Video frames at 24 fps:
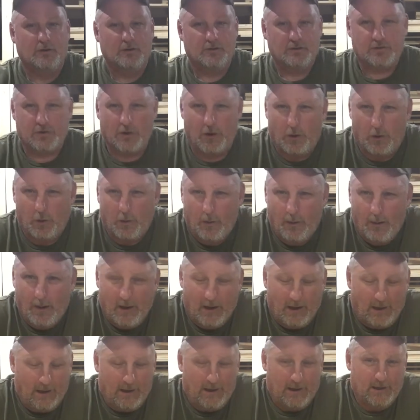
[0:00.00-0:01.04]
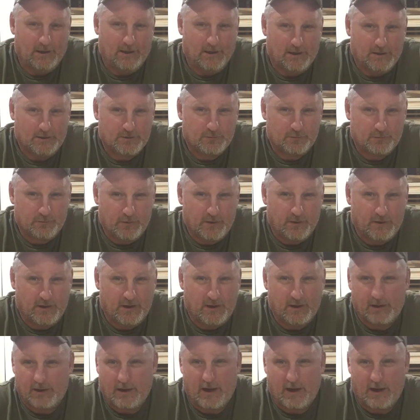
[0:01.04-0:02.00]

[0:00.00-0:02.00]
So it's really a